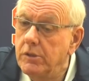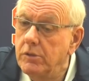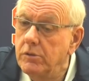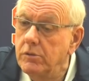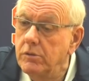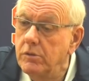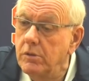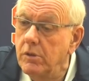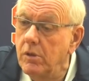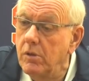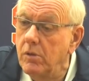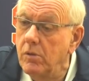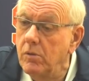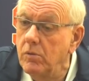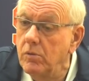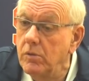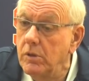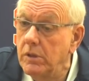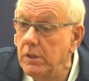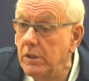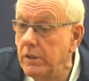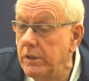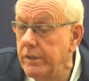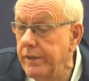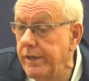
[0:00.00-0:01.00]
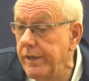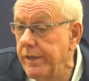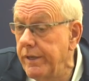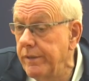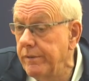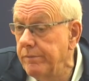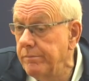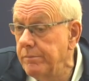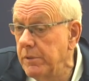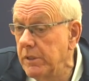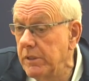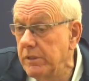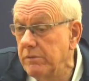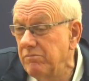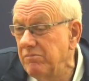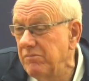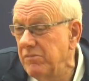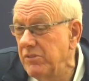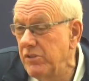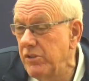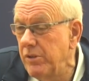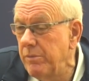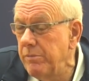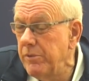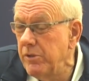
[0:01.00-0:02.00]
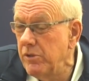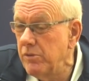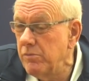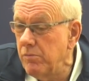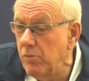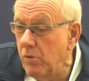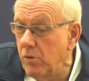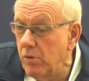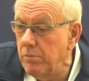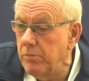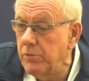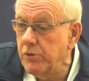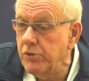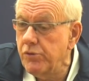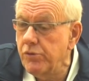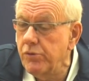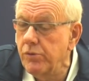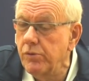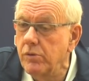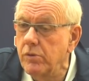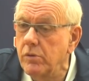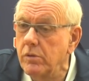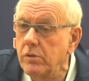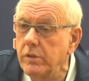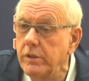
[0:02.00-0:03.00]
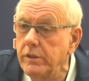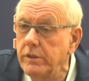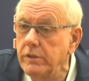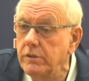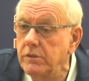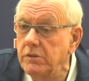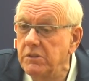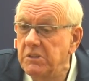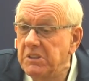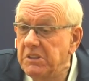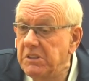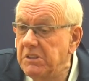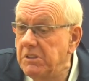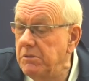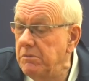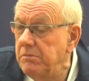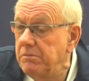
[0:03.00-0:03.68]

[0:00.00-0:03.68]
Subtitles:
So again, but Jimmy's more mature. He's